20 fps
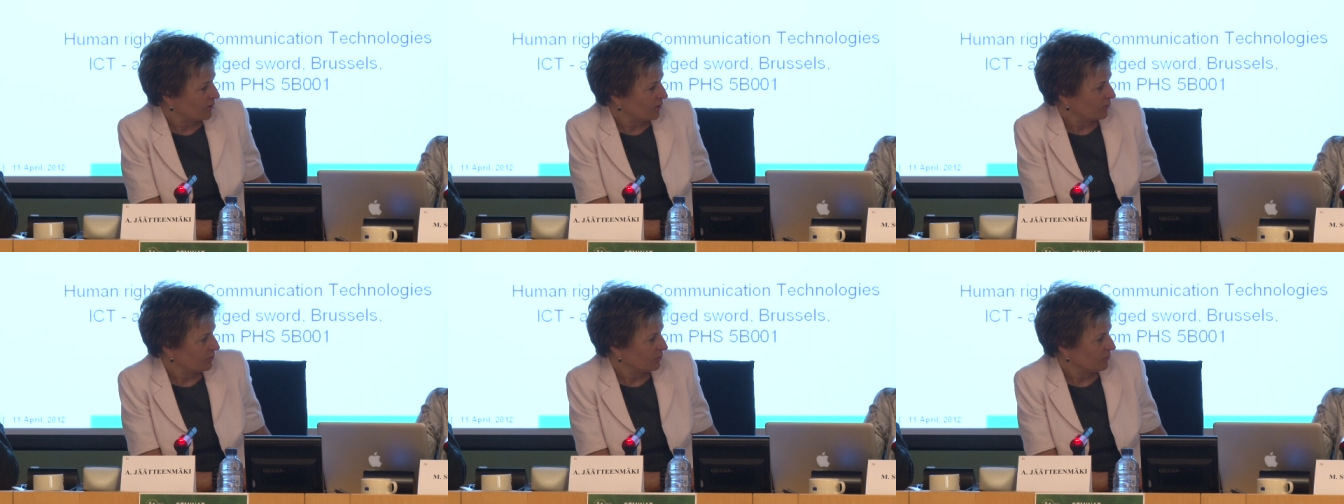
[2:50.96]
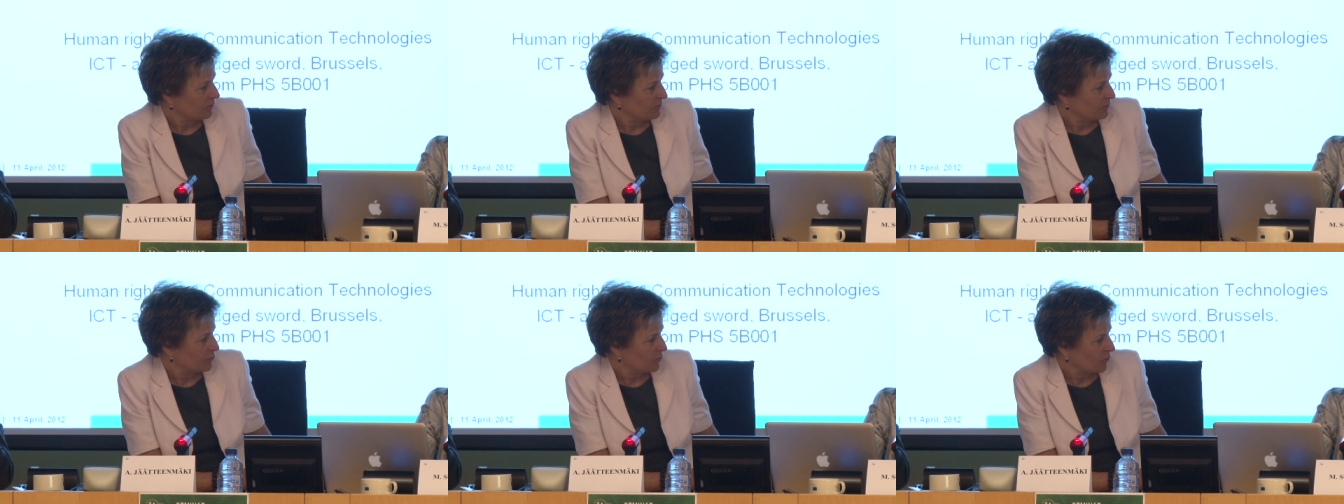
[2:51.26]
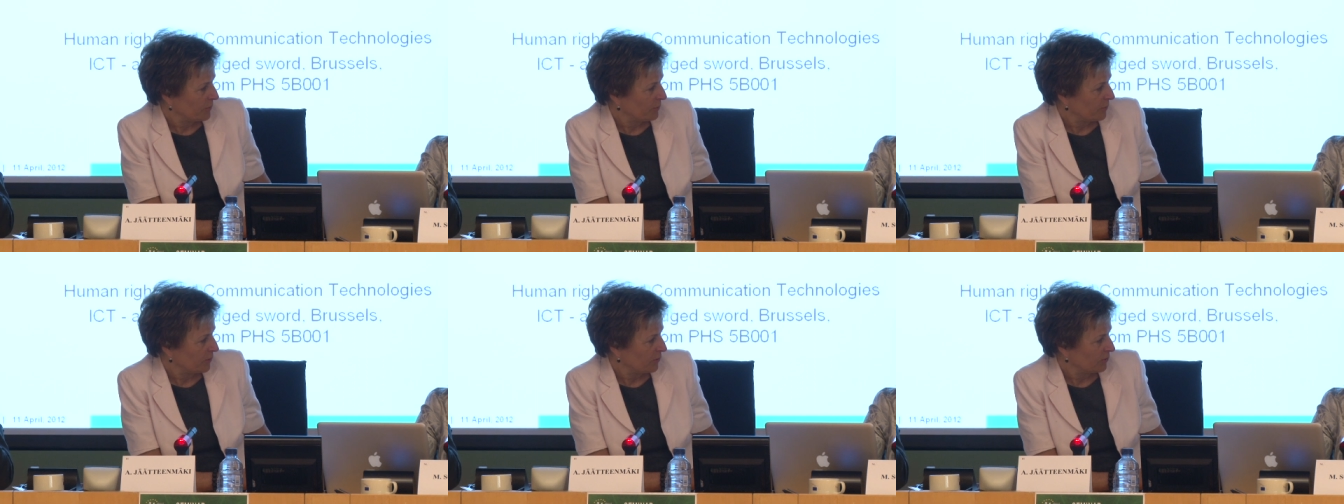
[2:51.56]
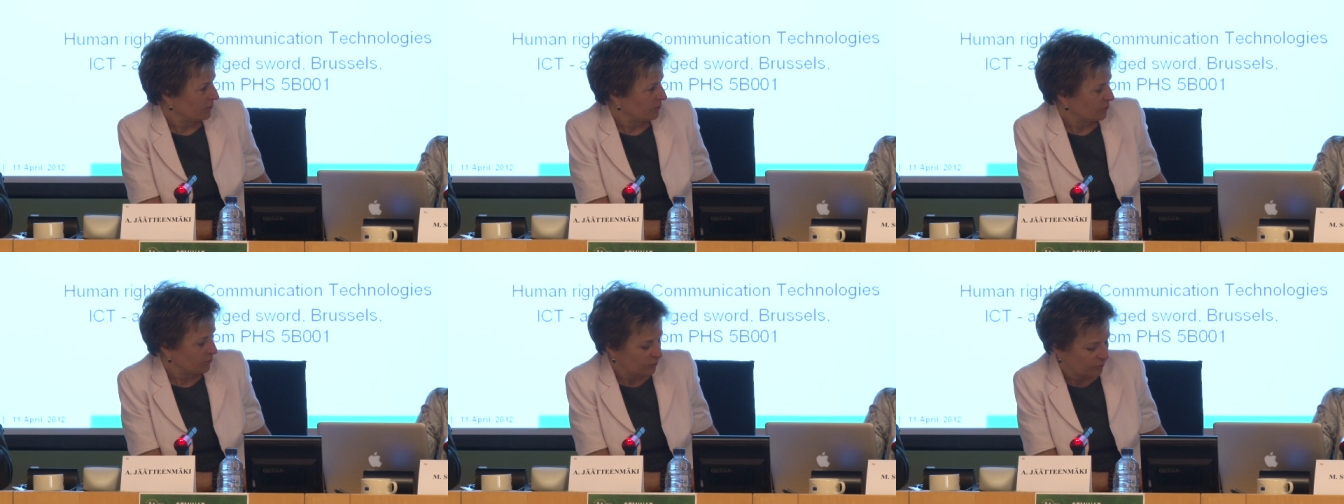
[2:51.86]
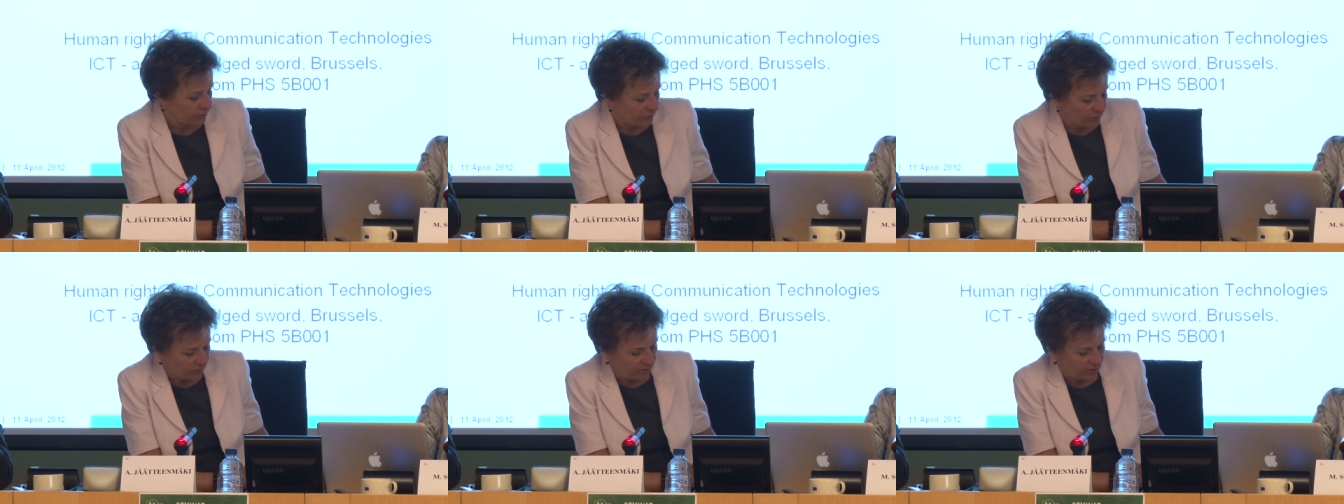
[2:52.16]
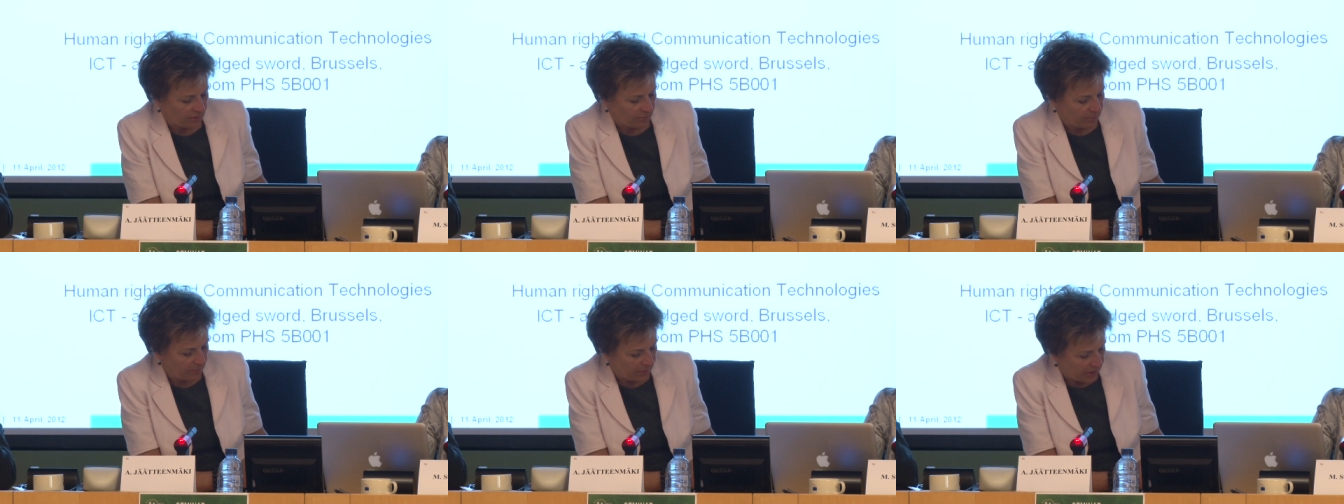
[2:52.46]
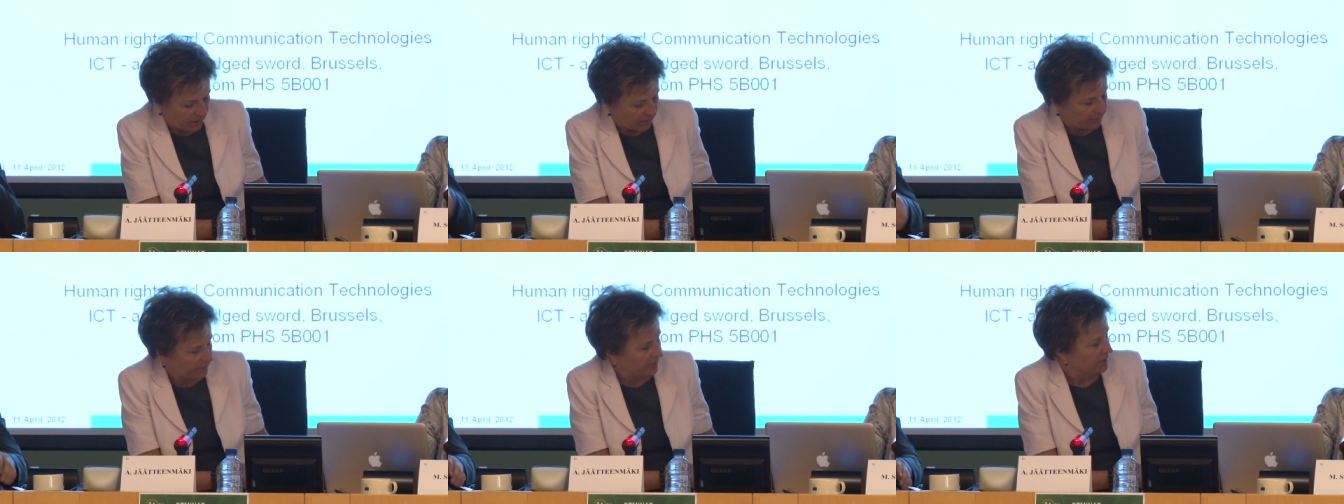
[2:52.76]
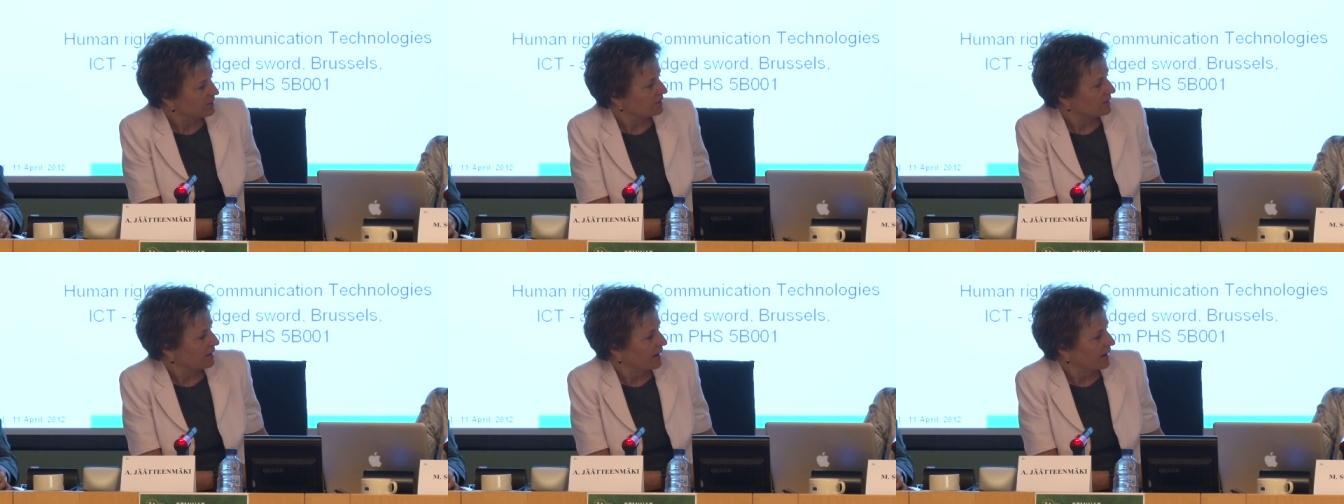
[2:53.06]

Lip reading: the European Union Parliament.